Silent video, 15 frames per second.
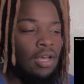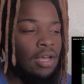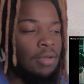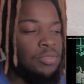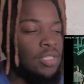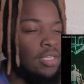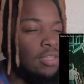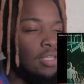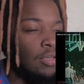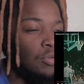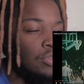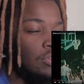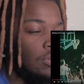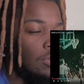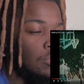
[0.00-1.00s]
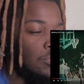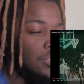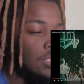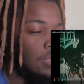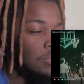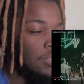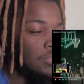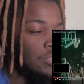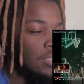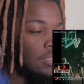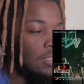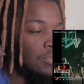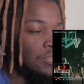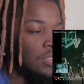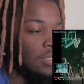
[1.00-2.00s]
I'm trying to think. Who do you? Who's? I'm trying to think
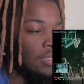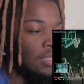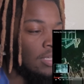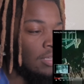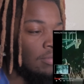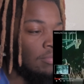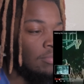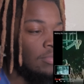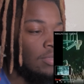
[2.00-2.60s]
who's gonna name.